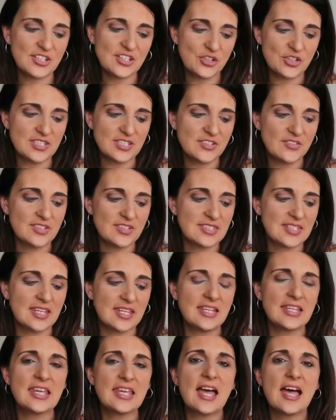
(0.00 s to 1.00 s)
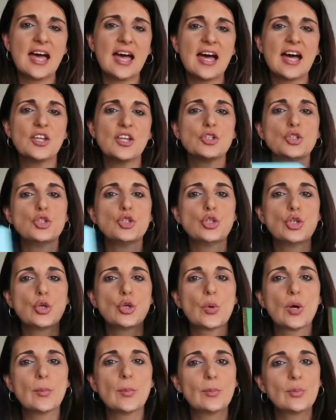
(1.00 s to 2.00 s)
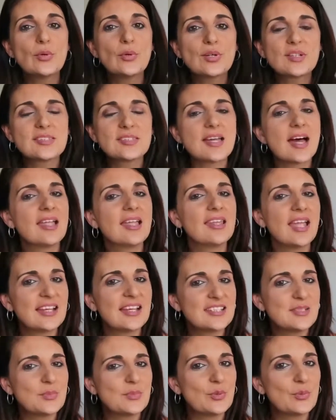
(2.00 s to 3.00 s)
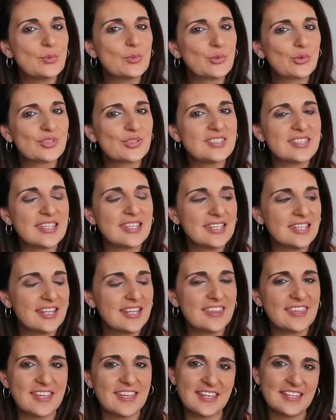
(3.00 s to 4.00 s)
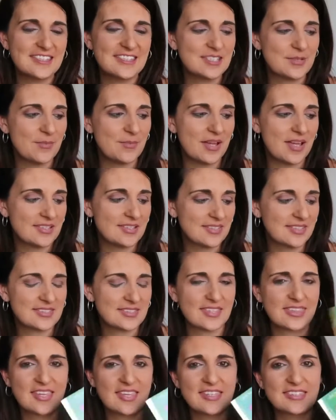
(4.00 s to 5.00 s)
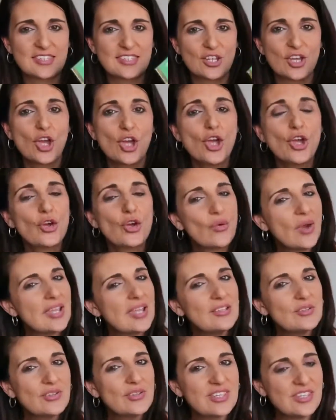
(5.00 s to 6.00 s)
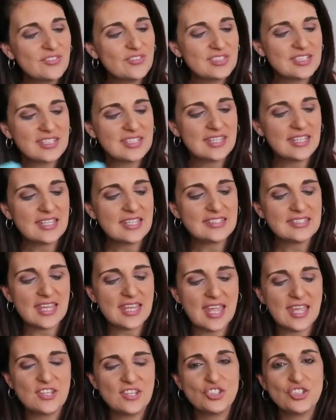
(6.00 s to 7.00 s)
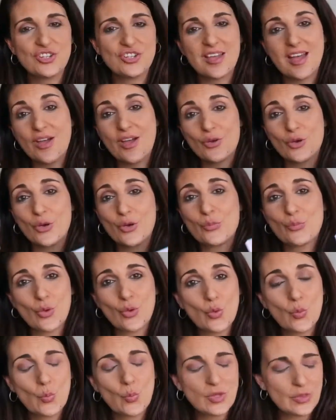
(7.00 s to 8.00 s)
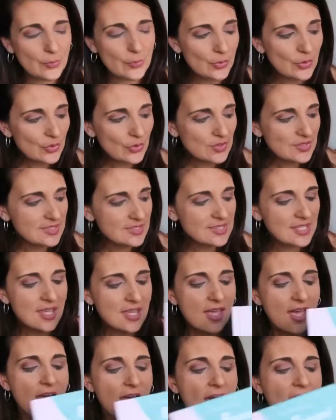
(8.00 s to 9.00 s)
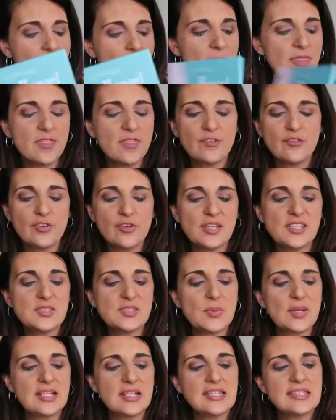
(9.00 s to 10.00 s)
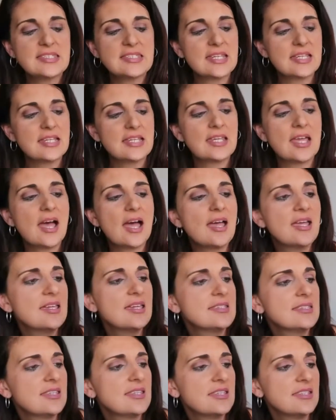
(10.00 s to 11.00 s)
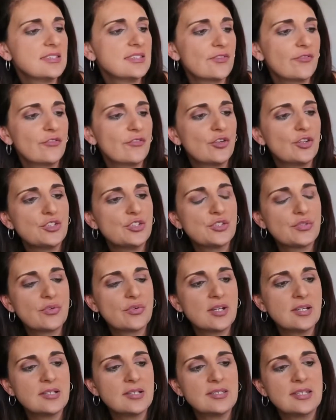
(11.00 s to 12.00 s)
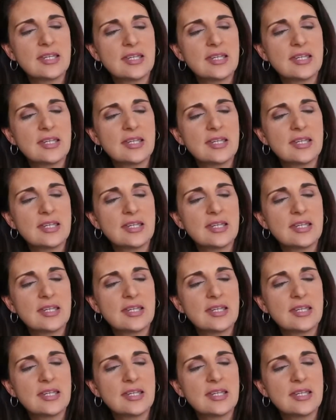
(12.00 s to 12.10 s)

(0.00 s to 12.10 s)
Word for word: thing Christopher's getting are two books. I like to put books in their Easter baskets. I think it's a great little gift to get and you can't go wrong with books. Um, the first one he's getting is this First Readers